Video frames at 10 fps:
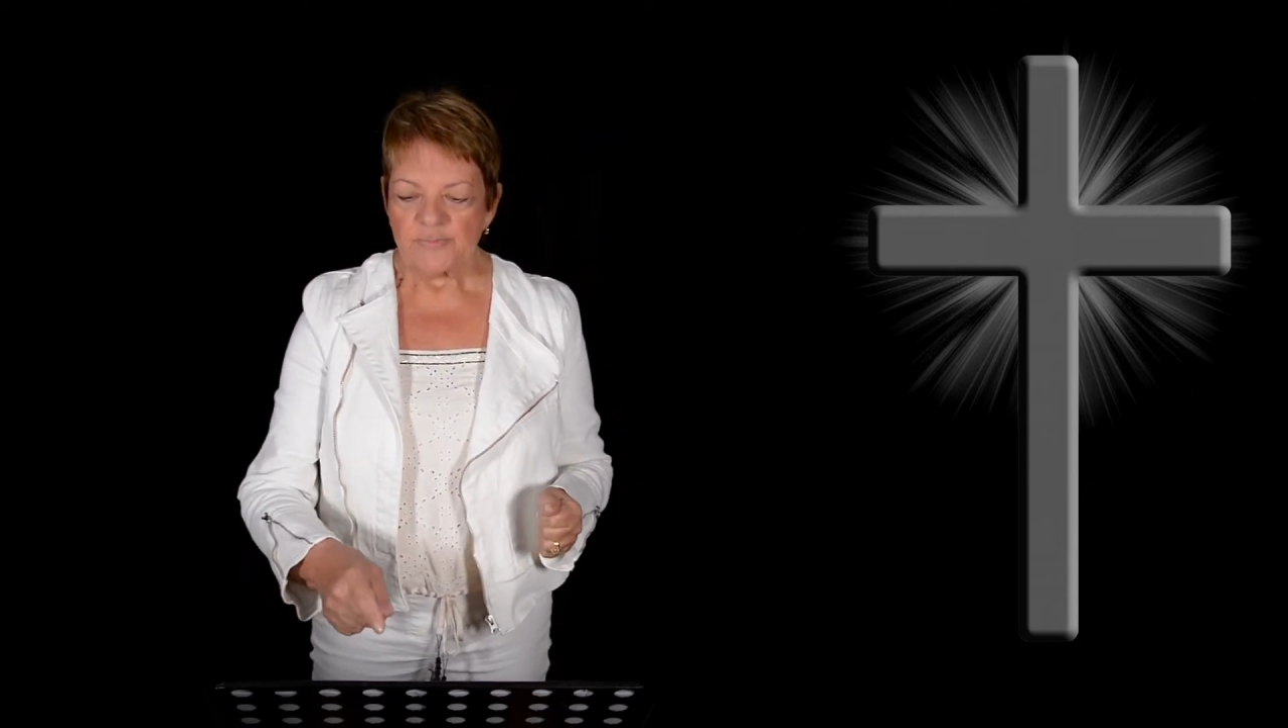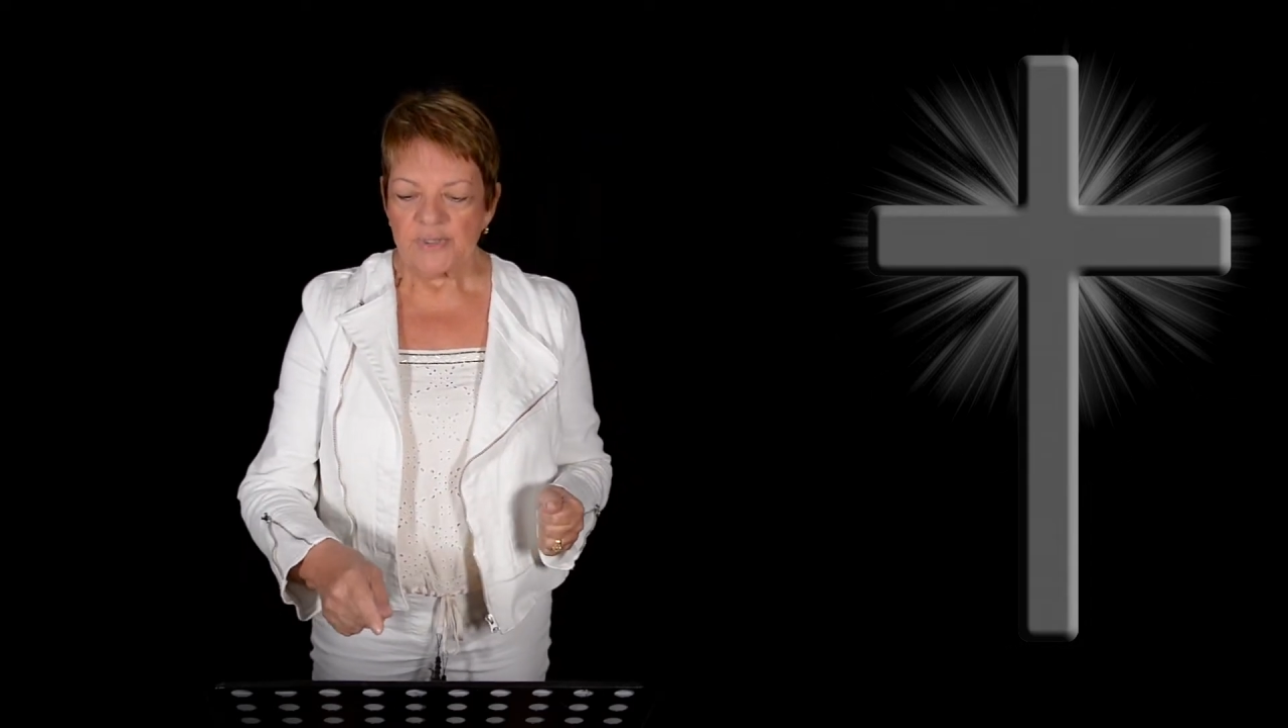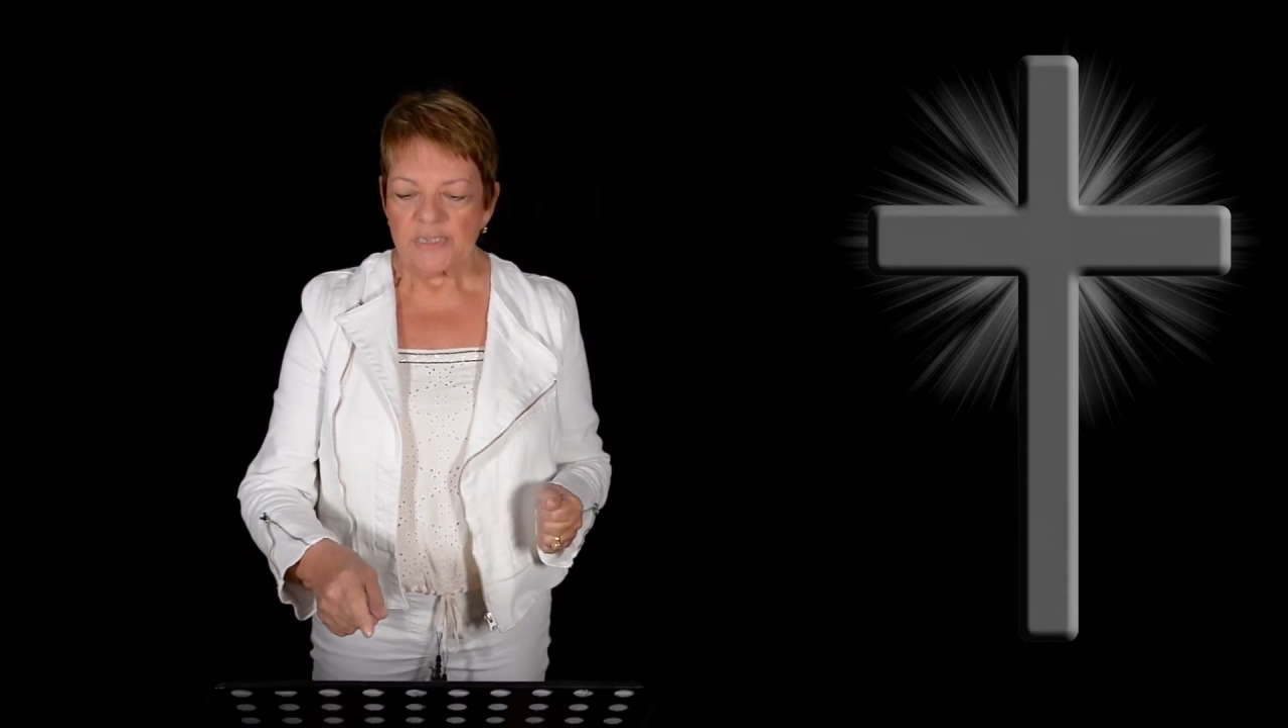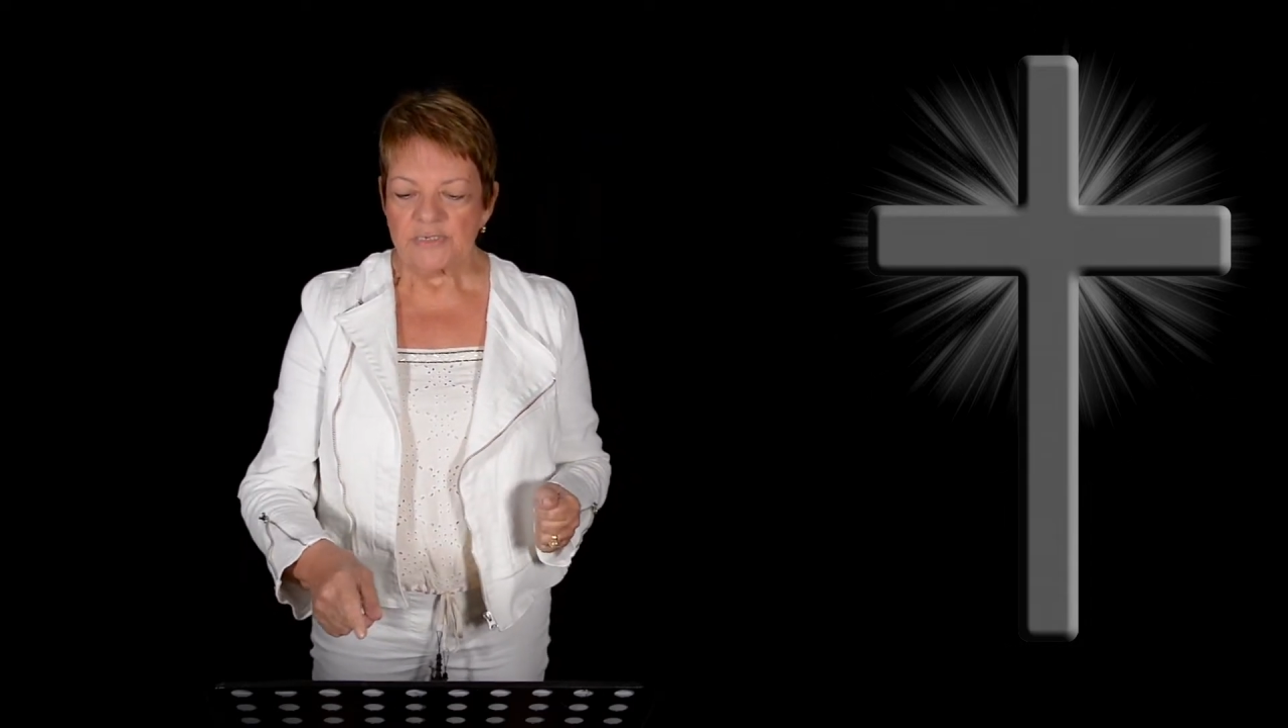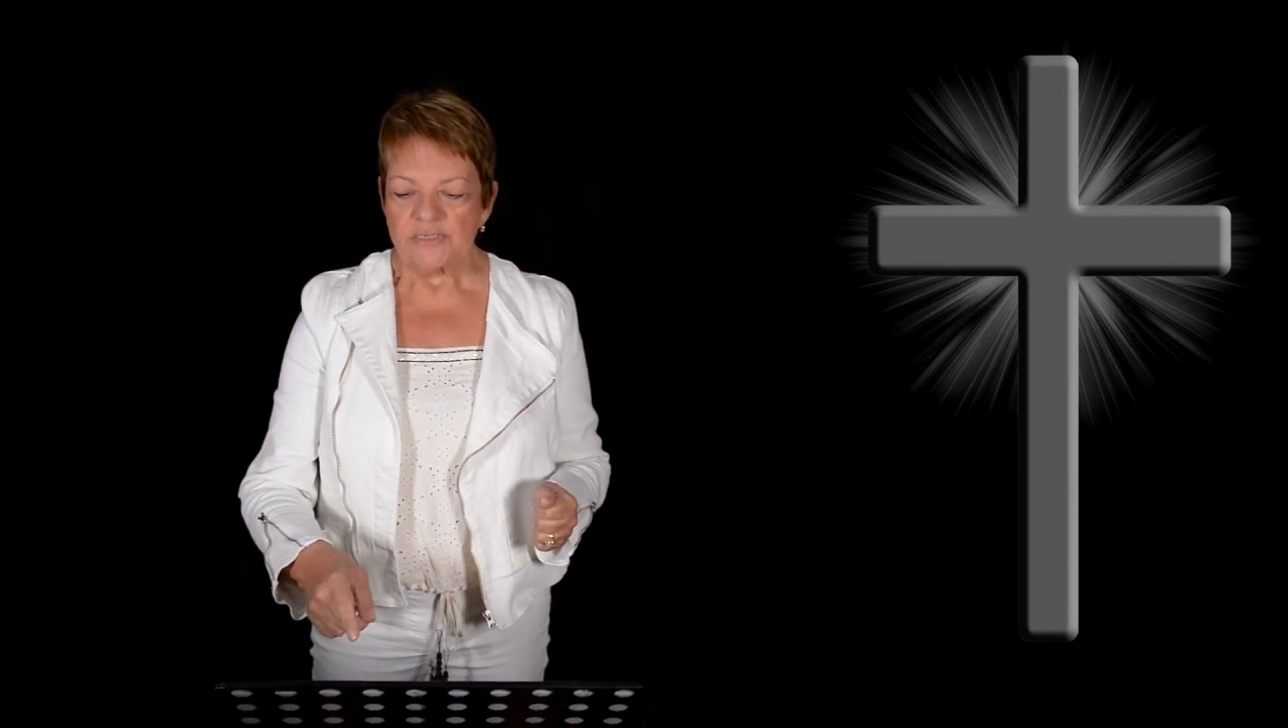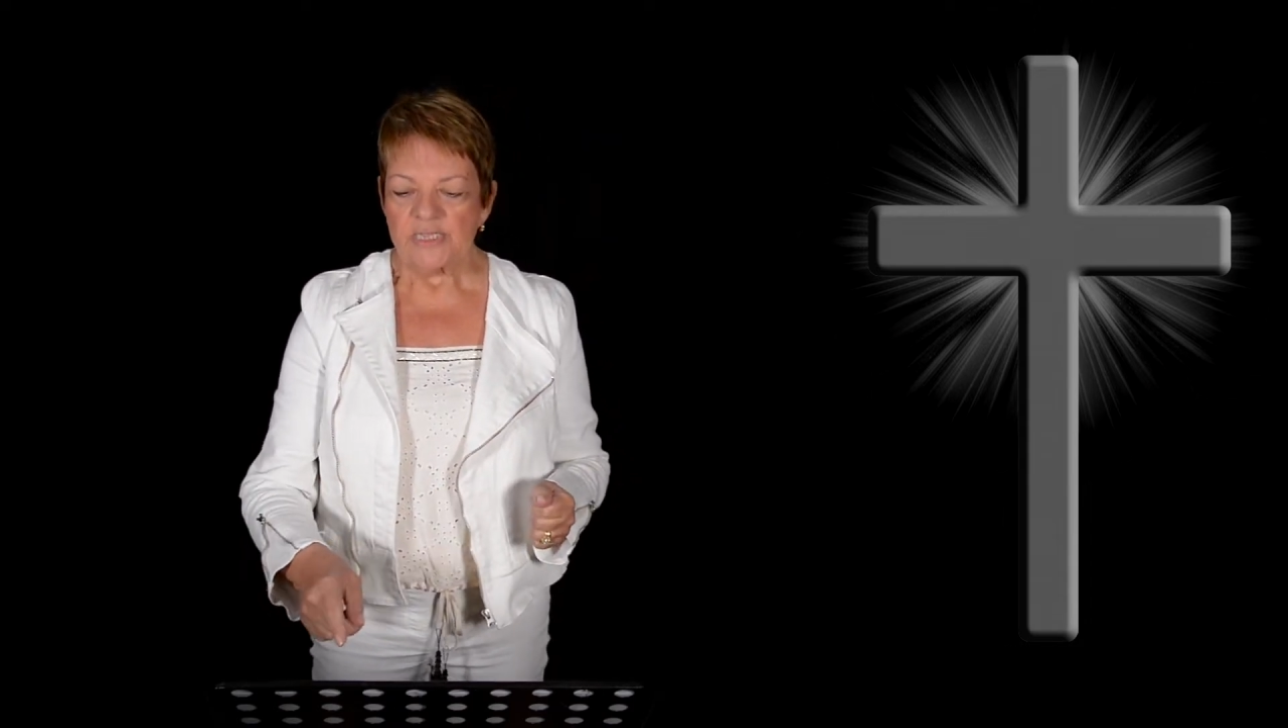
speak into